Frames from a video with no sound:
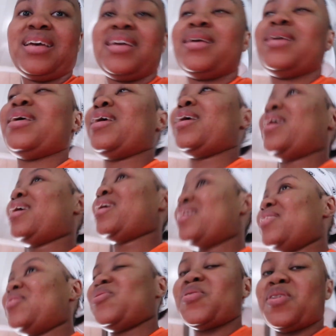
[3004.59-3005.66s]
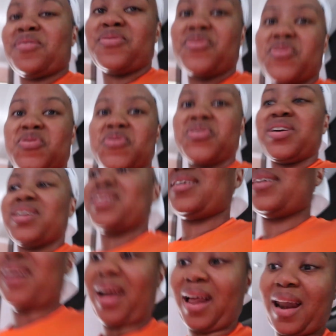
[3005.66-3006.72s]
Yeah, you have no
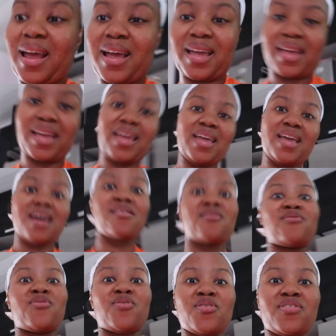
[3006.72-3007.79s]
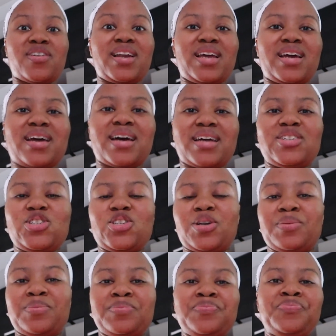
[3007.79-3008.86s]
idea, like, Ian vova lingan
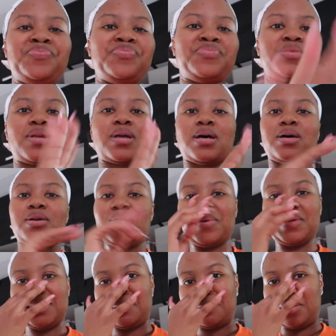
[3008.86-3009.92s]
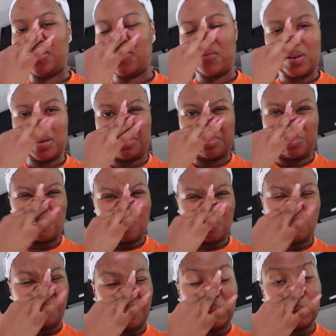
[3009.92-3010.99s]
shame. I don't want him in the frame.
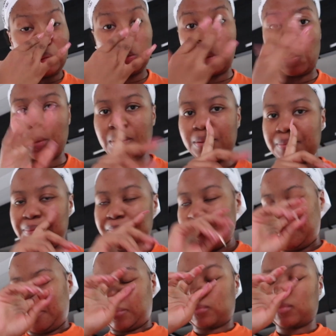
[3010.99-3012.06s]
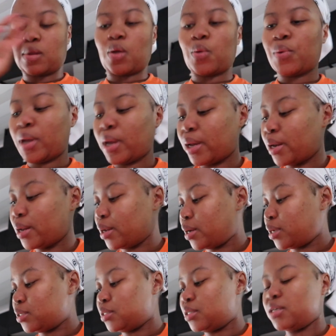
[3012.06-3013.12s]
So, we had an
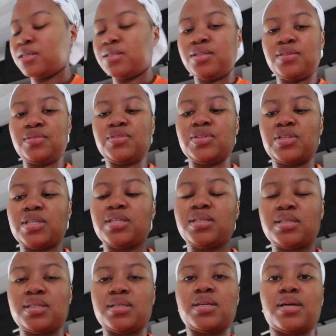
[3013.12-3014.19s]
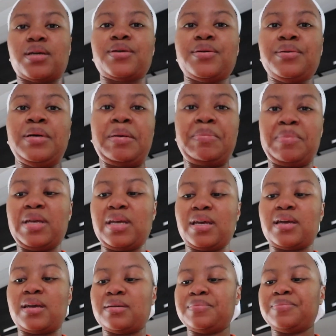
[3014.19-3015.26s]
interview yesterday, making
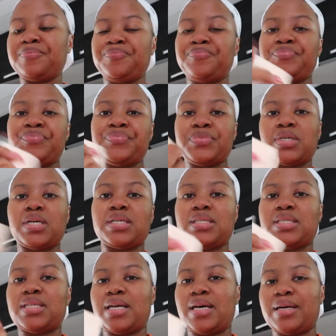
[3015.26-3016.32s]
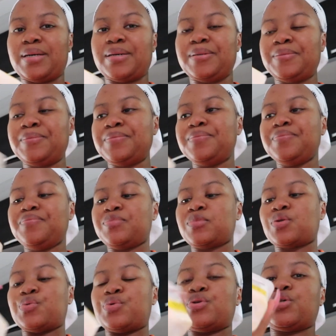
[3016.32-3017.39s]
him a snack,
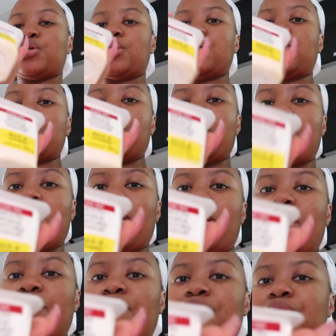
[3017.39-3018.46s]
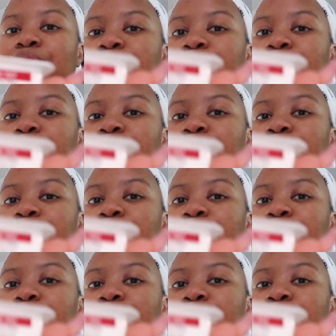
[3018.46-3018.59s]
which he's gonna have.